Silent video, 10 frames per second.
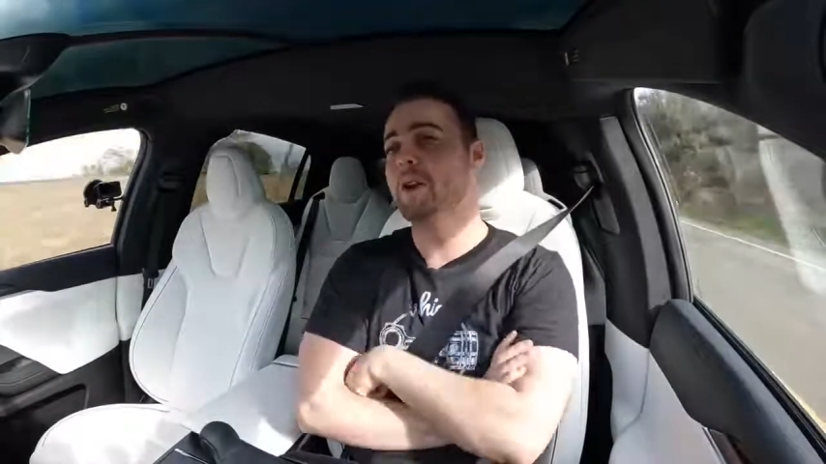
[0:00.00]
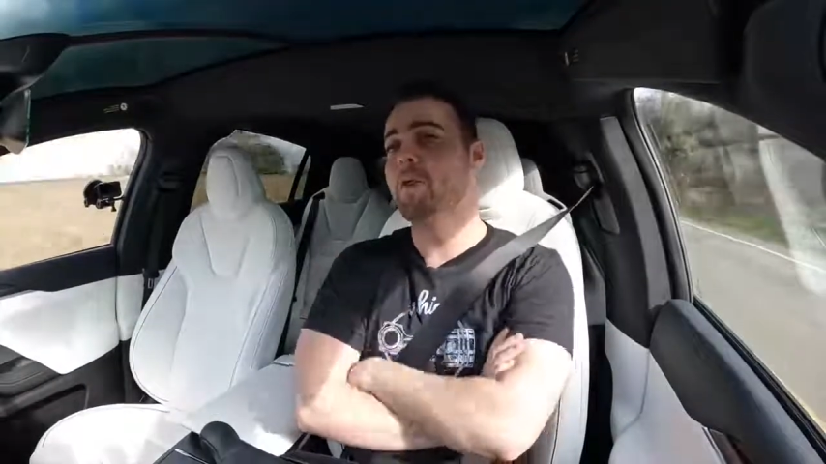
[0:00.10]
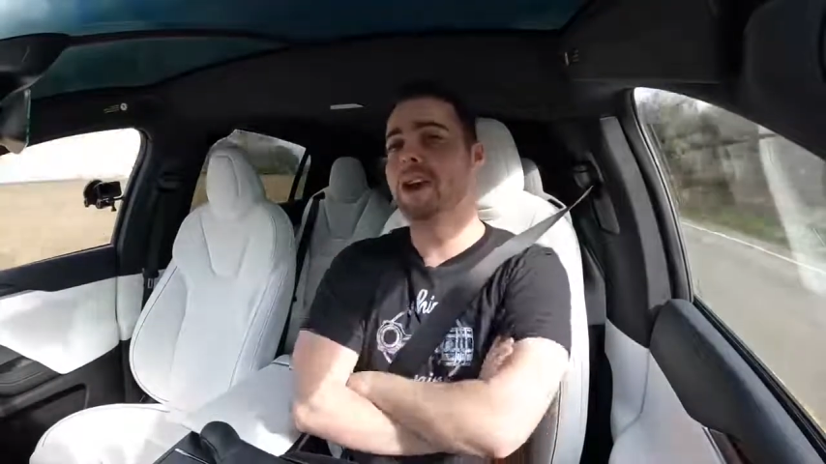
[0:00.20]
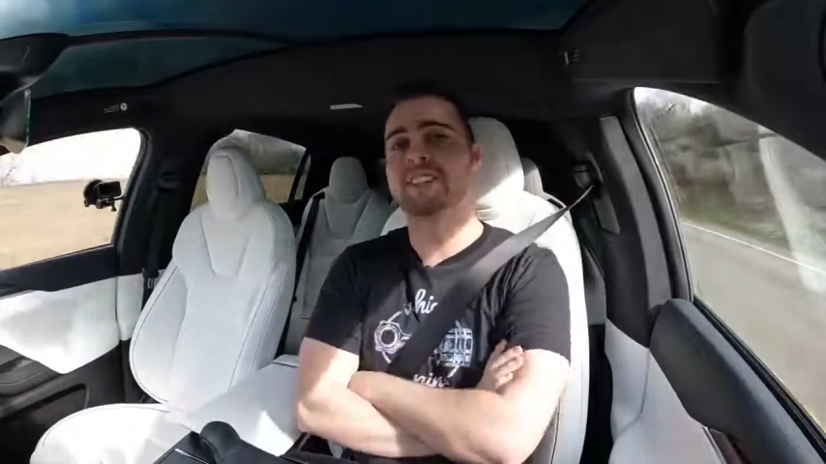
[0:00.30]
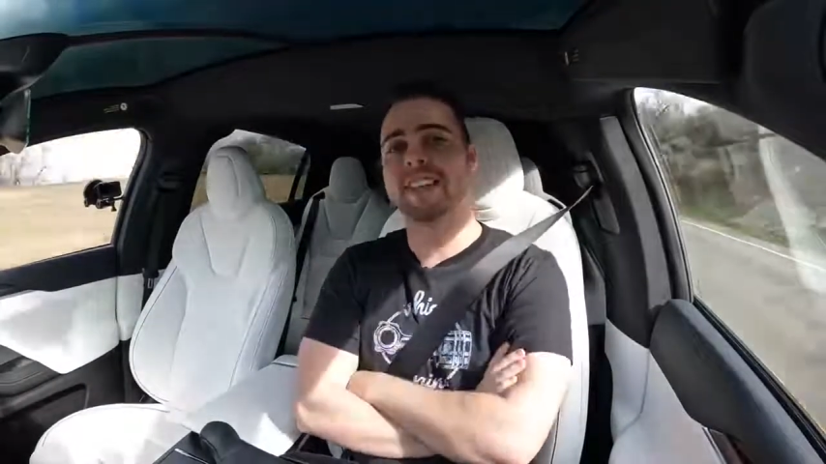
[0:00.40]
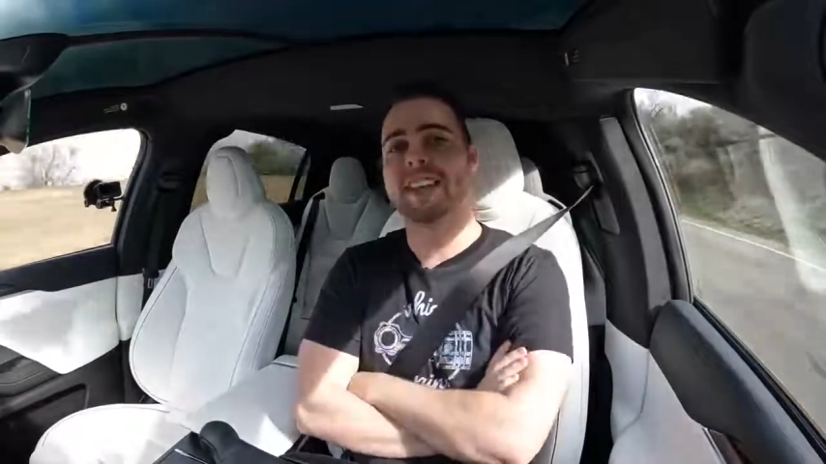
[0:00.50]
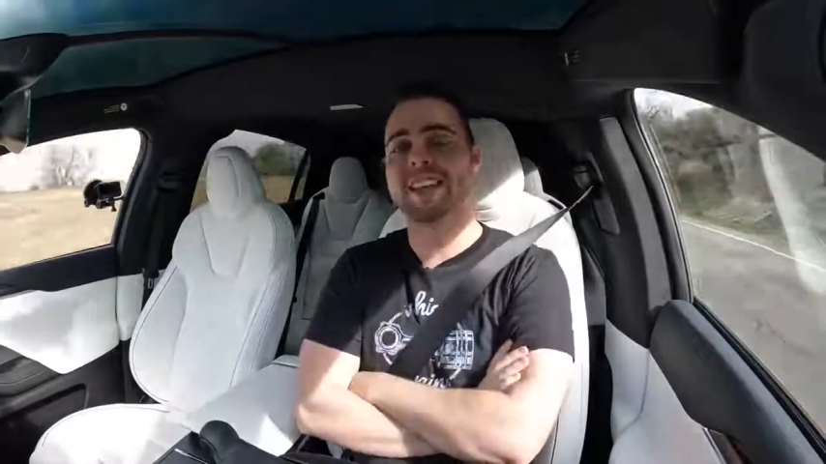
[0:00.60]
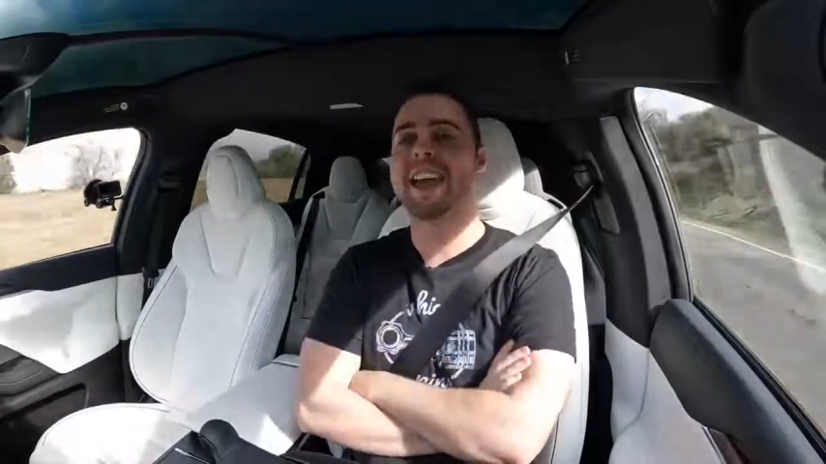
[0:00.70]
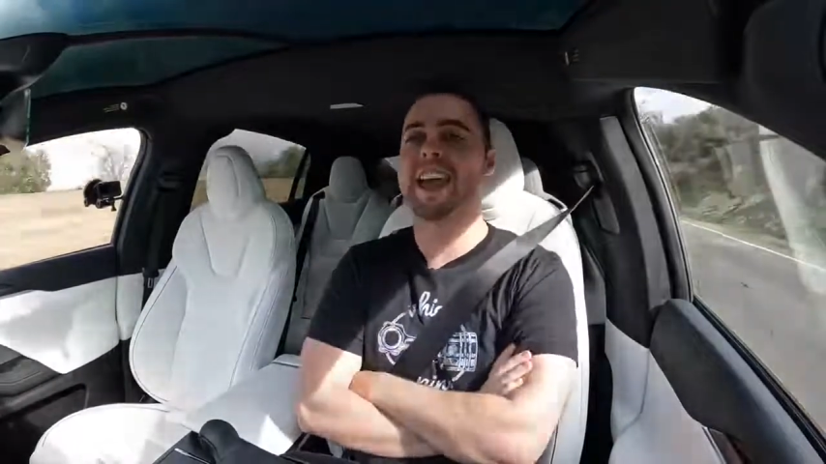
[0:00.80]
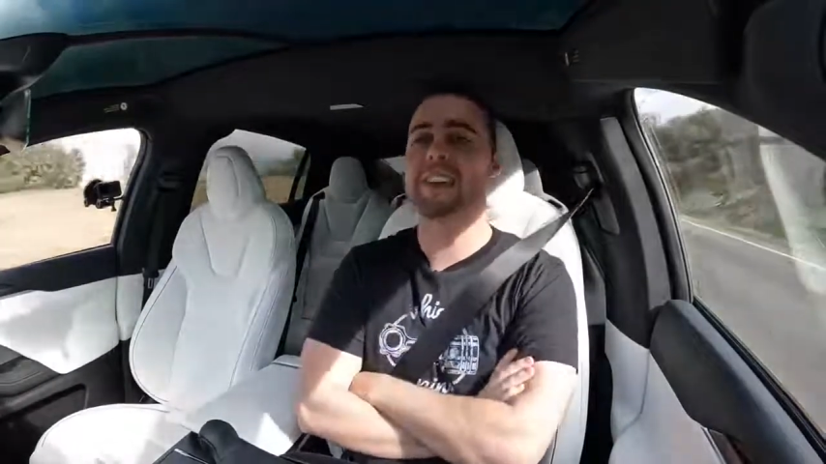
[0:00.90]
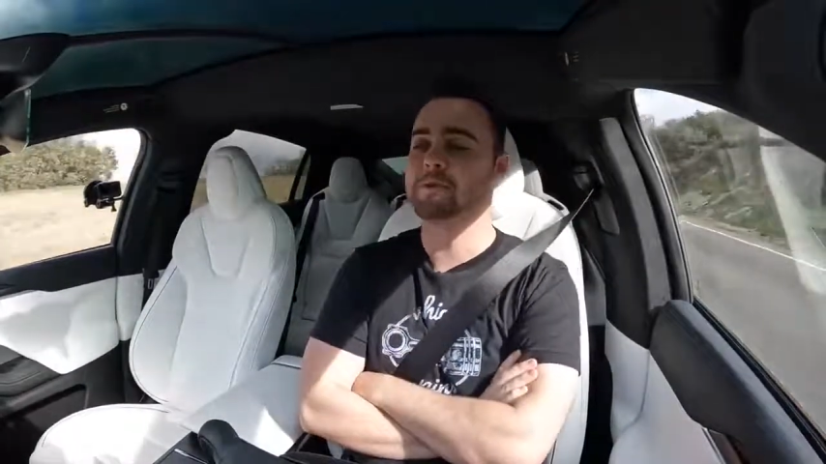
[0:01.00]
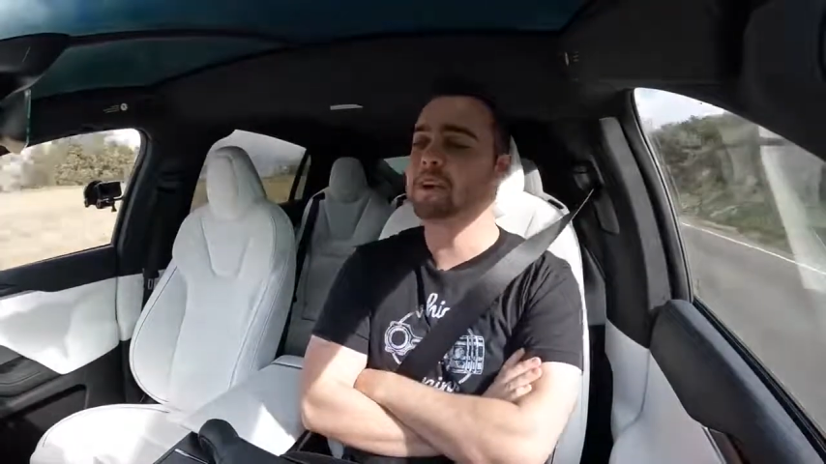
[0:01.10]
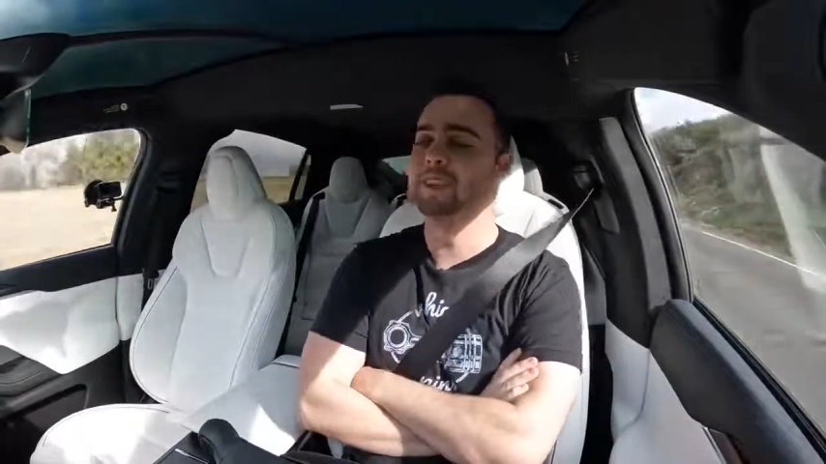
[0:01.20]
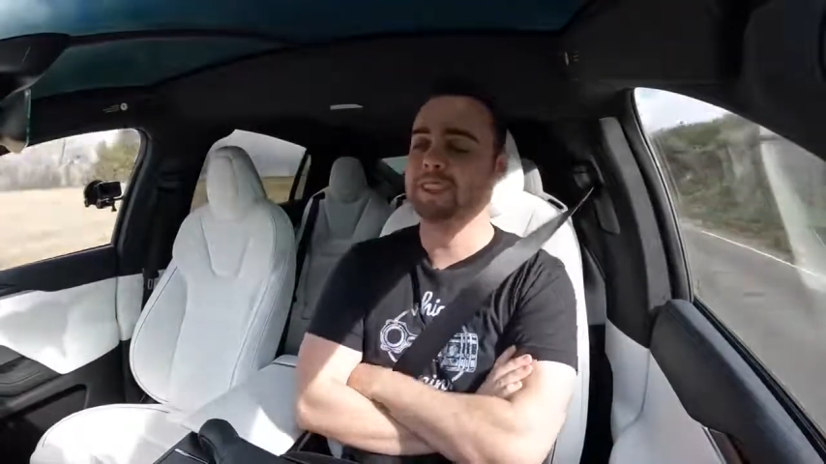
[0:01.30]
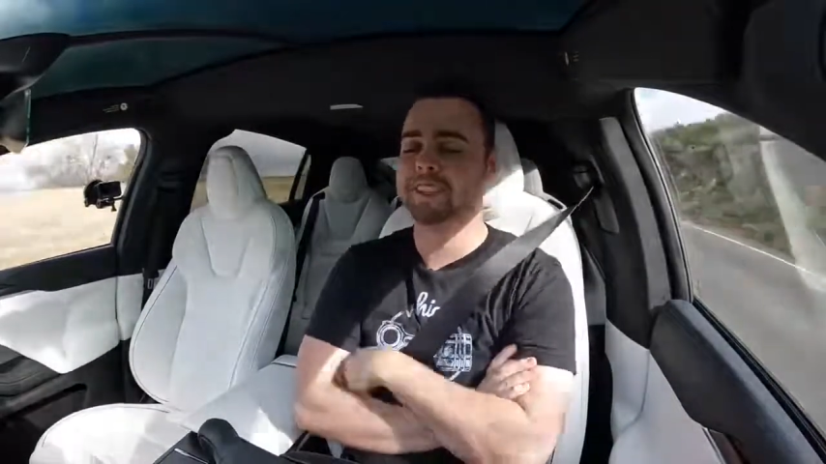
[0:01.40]
it works in canyon
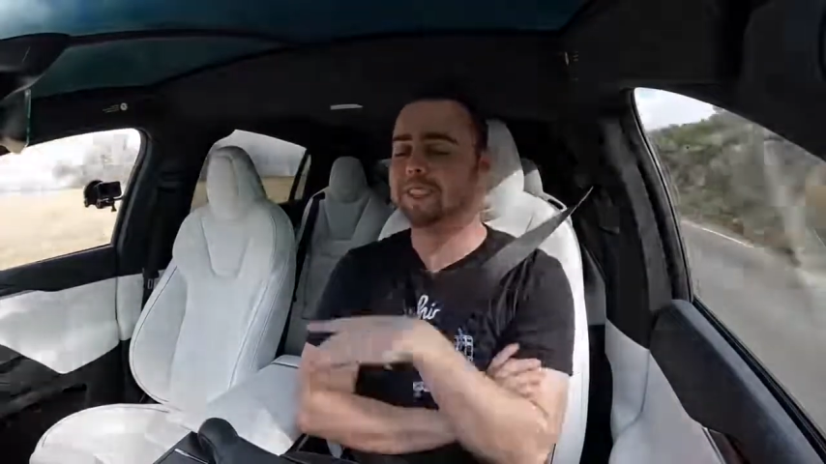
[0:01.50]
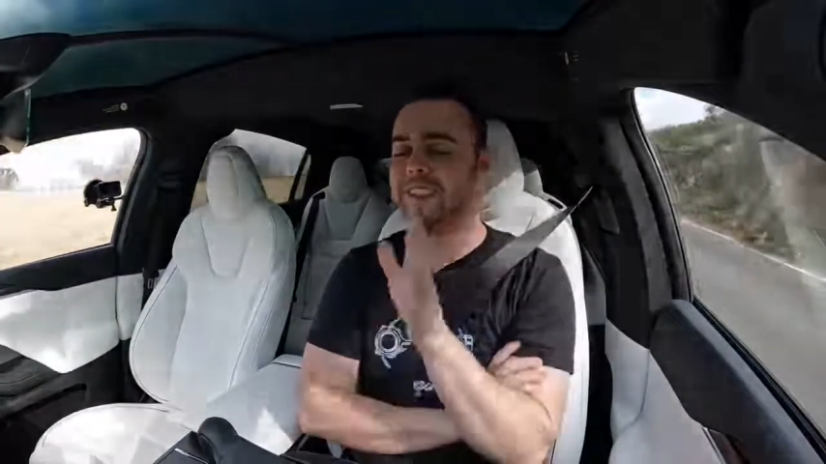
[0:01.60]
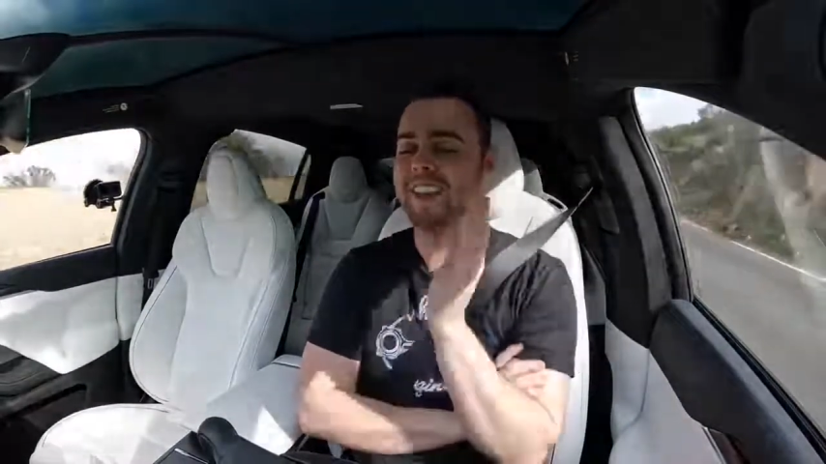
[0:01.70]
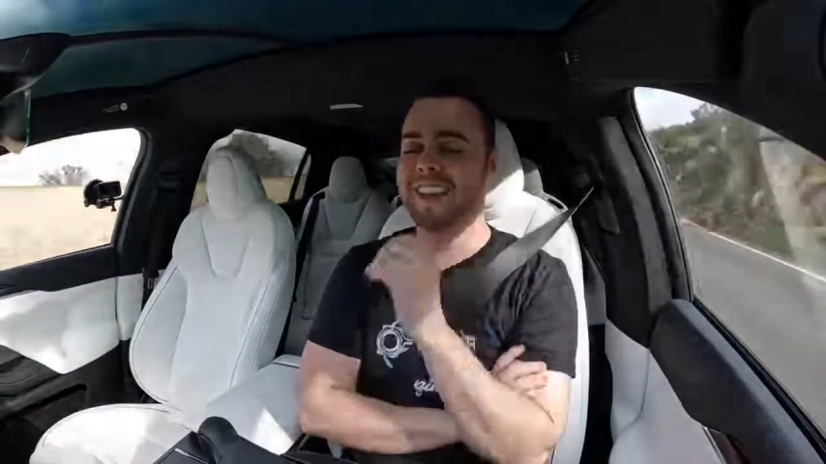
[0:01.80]
roads is